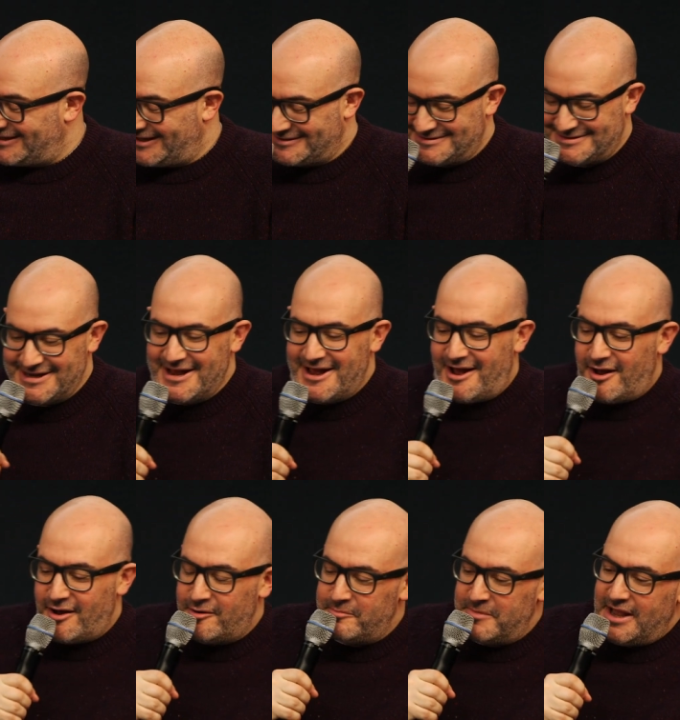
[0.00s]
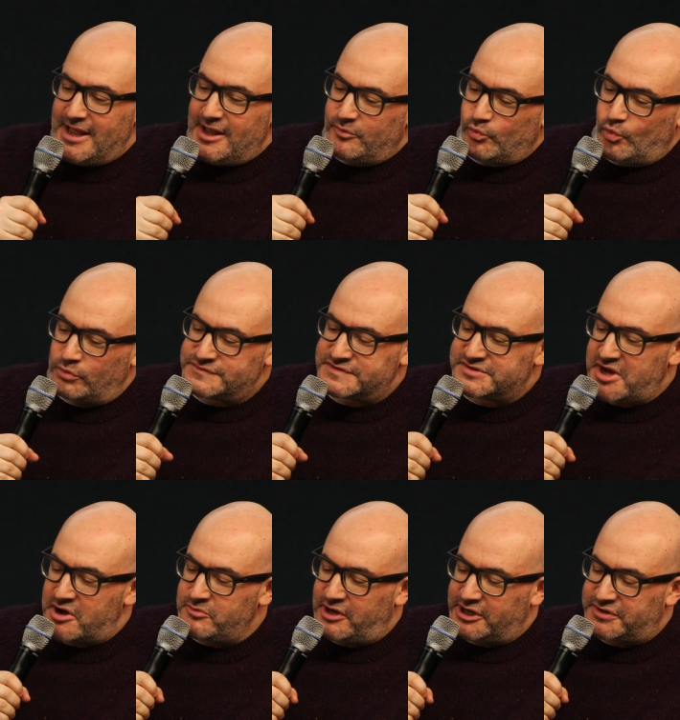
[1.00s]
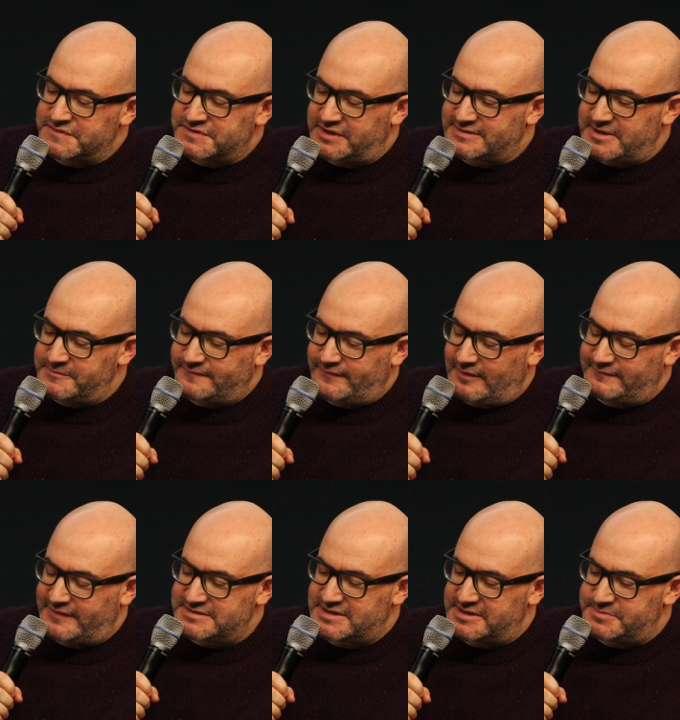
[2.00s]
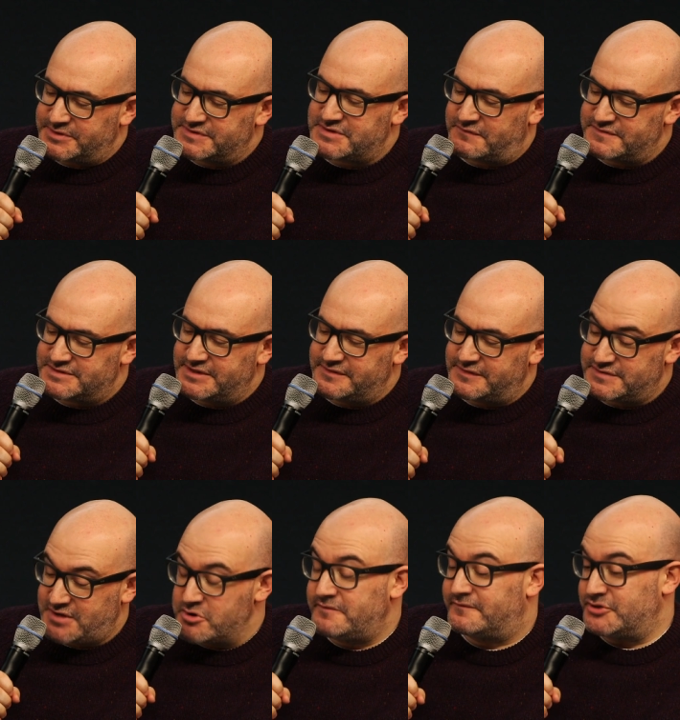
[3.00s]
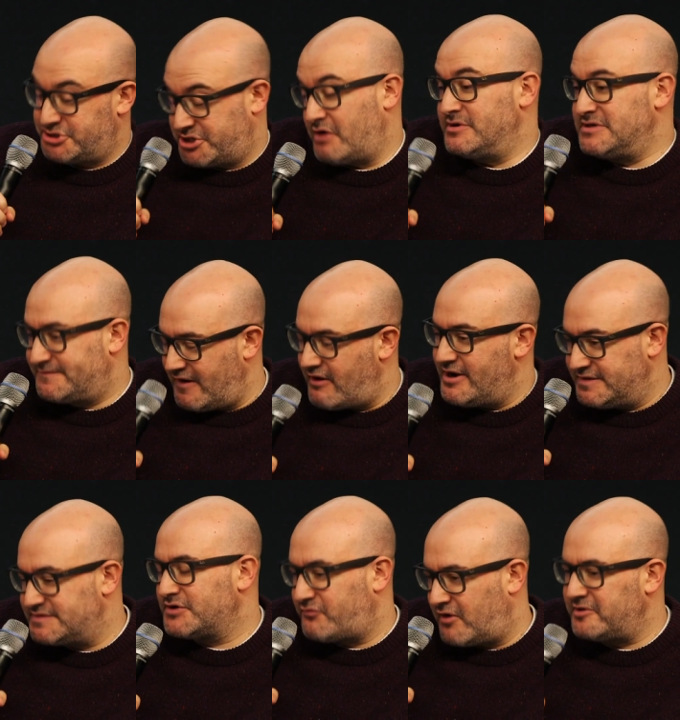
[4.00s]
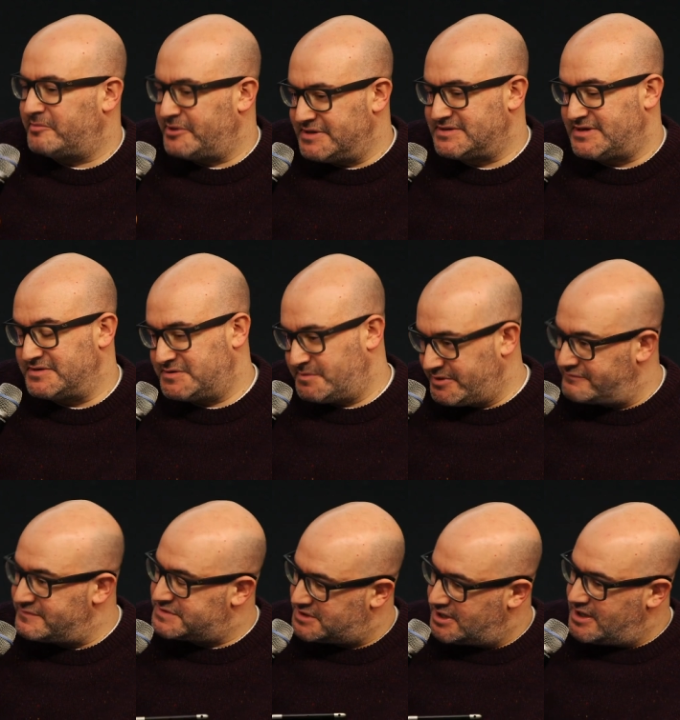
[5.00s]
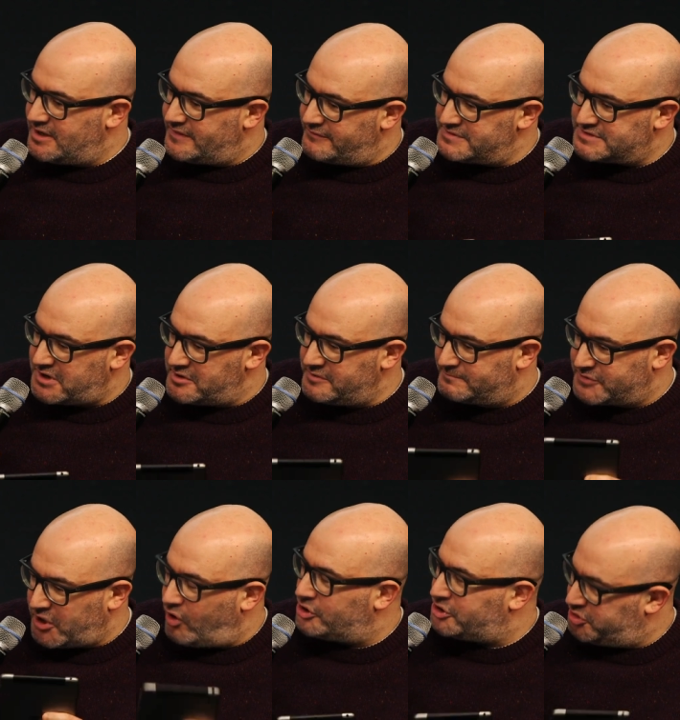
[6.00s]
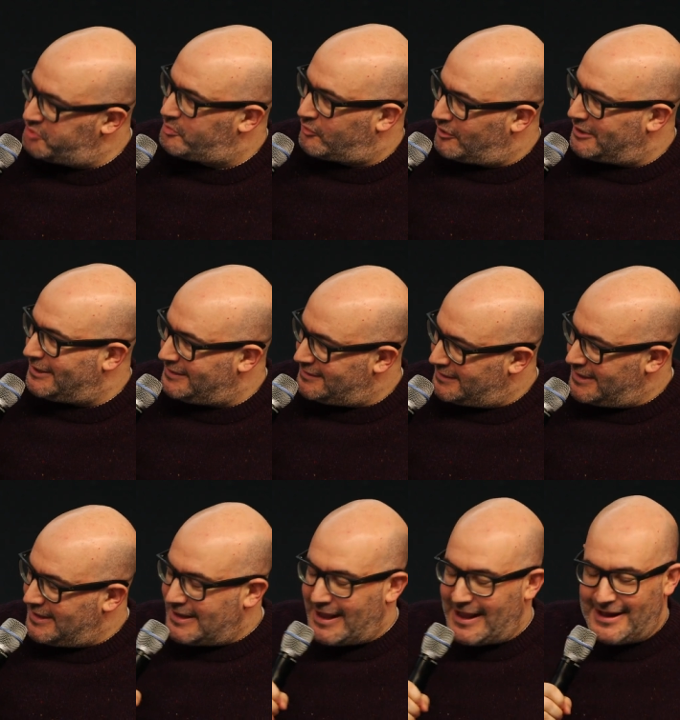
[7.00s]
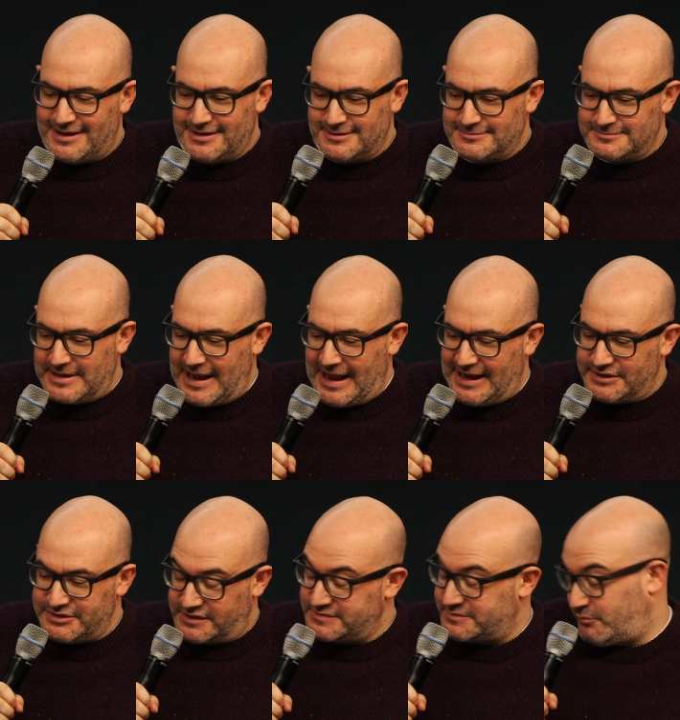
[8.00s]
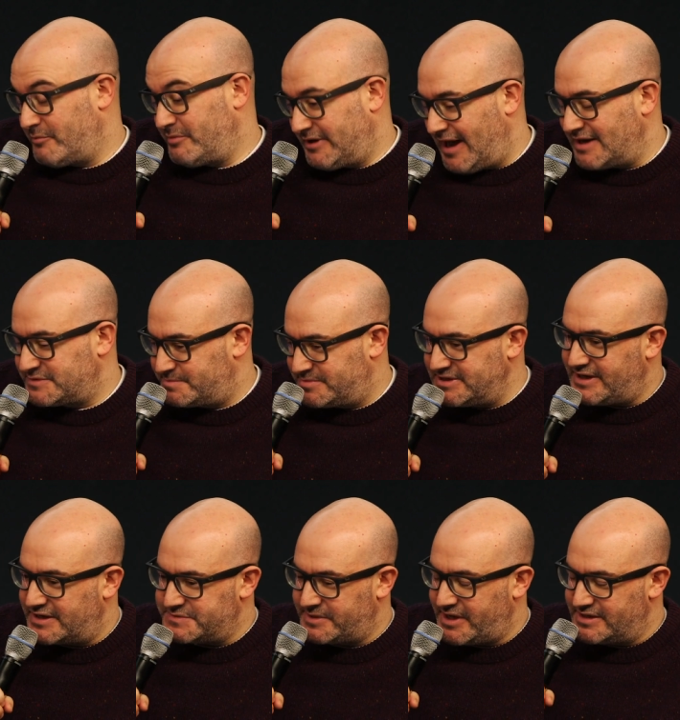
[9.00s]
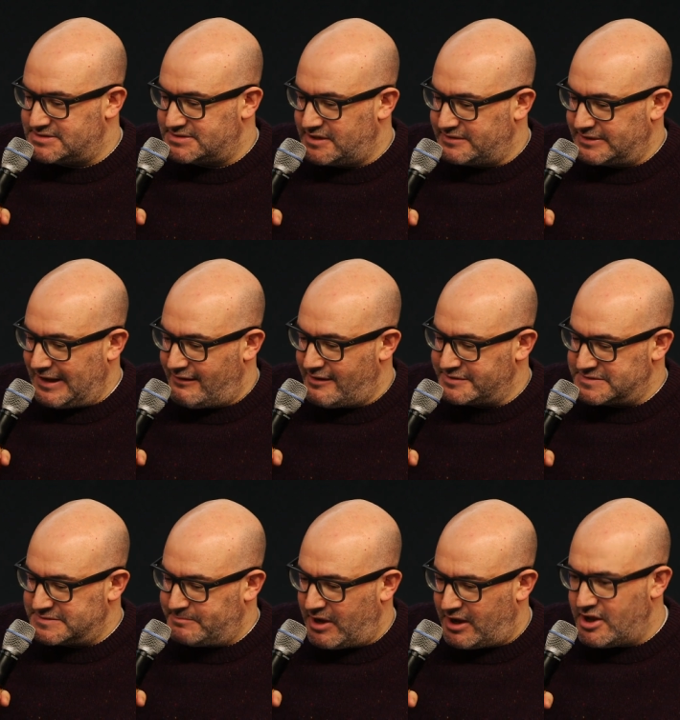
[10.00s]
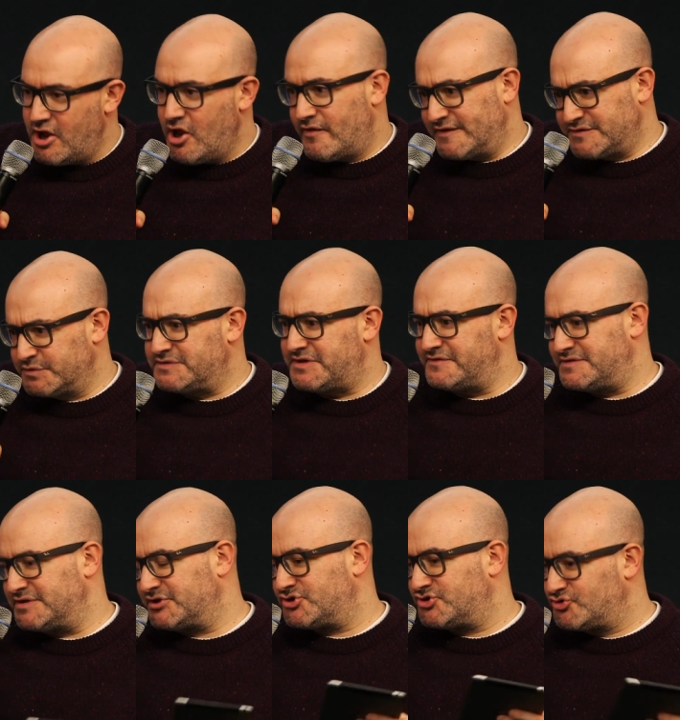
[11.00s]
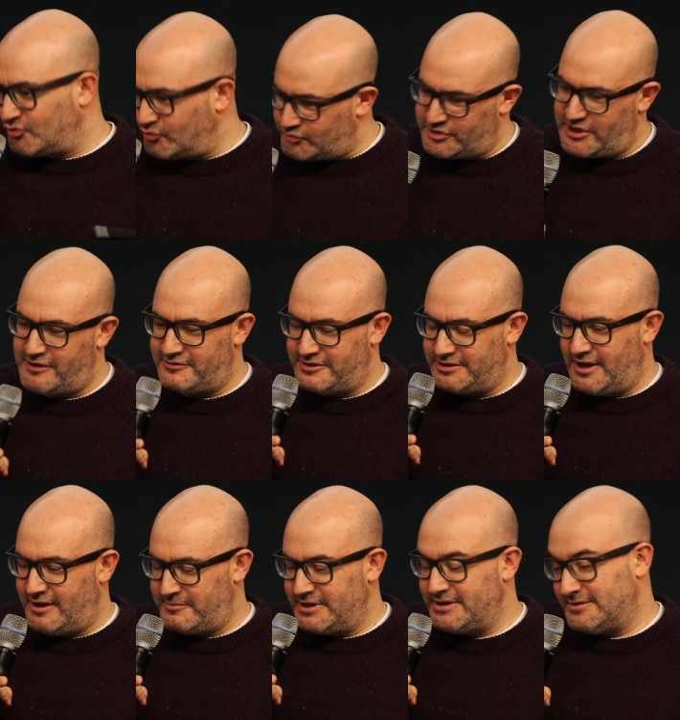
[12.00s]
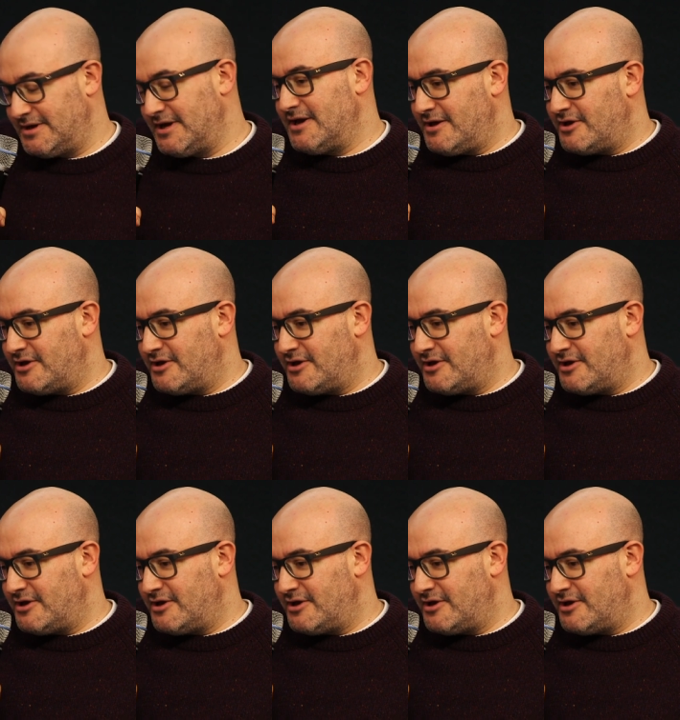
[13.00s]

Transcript: yes. Um, what was the tone like on Sex? I'm, I'm, fascinated because obviously the tone of the show is very, is incredibly intense. I mean, there is mm-hmm. there is kind of dark humour in it, um, and as, as, particularly as we're getting to know the characters, but there's also this extraordinary. I mean,